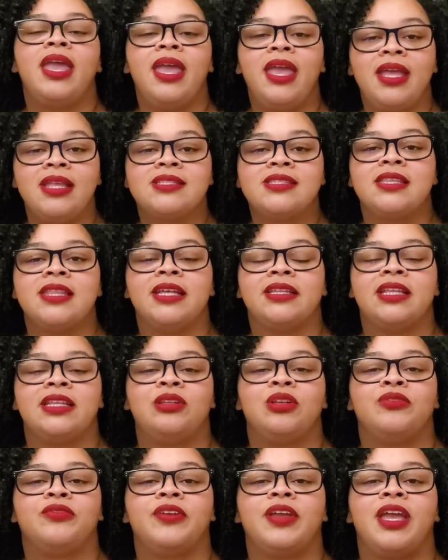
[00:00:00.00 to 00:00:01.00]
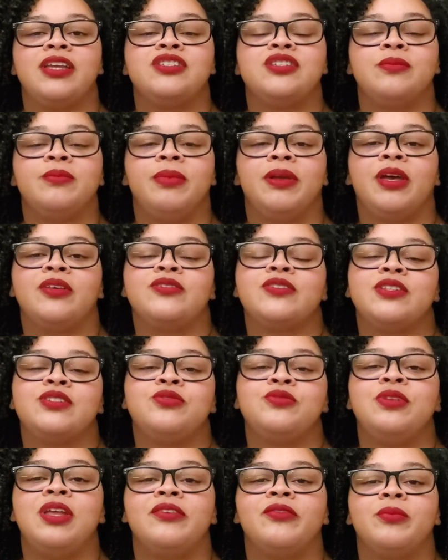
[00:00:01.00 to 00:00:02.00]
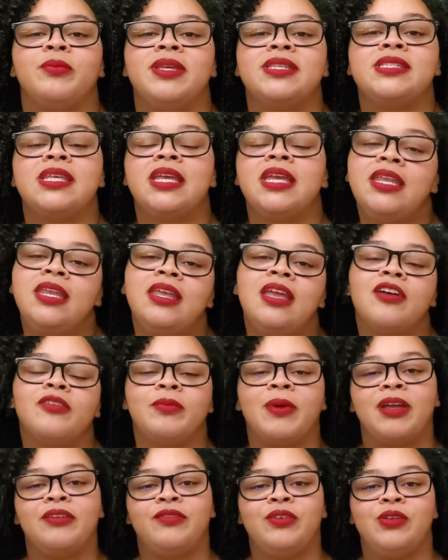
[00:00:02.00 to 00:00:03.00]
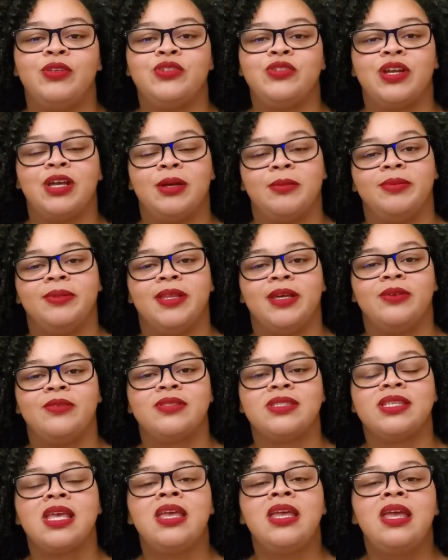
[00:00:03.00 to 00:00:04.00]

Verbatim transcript: and select the notification bell so that you never miss any of my future uploads.